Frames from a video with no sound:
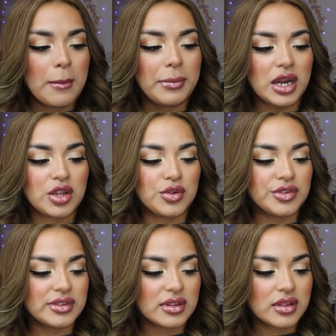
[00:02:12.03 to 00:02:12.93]
but I
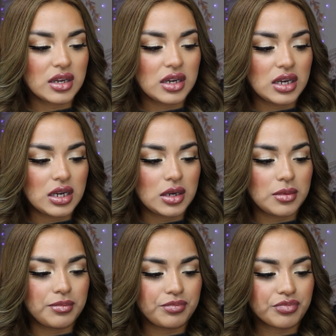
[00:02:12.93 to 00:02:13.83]
used
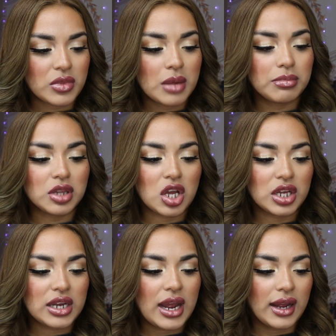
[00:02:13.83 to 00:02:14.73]
the
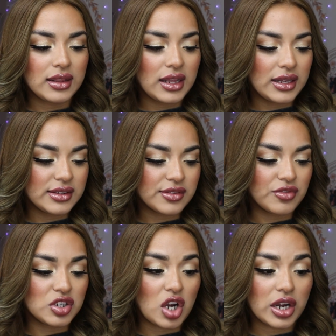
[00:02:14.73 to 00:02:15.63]
blonde highlights
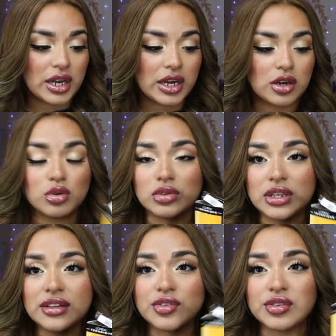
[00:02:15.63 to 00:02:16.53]
for dark hair
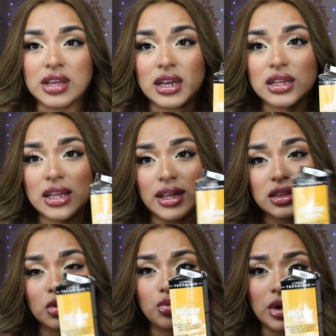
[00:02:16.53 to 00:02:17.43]
only. So it's kind of like
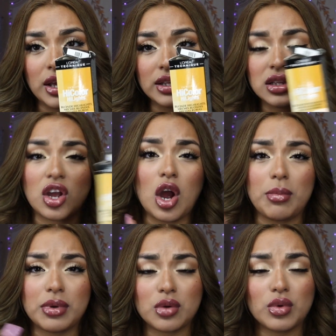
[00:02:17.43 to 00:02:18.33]
the
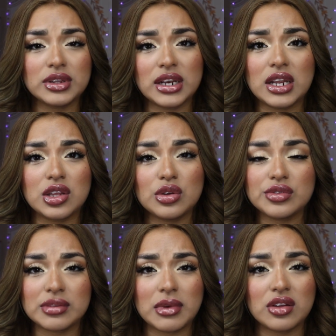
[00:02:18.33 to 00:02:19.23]
copper one that I
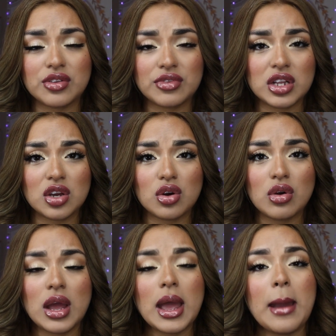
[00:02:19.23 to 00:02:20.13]
used in my other video,
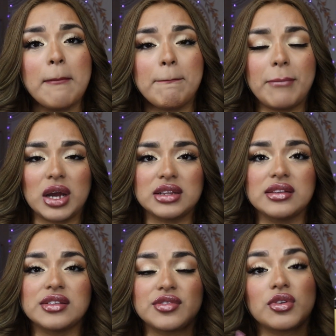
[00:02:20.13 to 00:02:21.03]
but
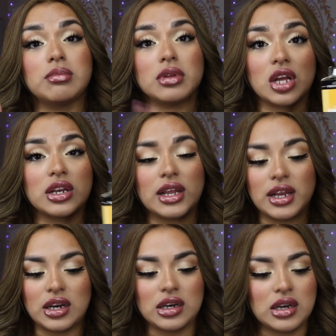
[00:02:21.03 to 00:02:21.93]
this is for blonde
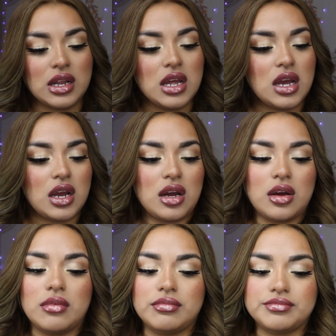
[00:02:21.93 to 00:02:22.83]
hair.
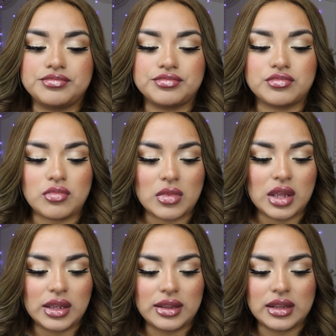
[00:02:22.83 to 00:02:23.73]
And
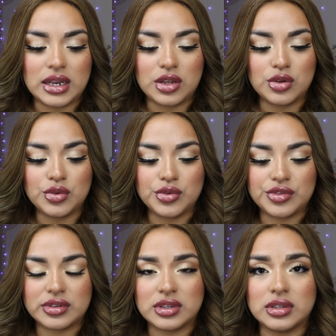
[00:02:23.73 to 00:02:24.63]
then I used,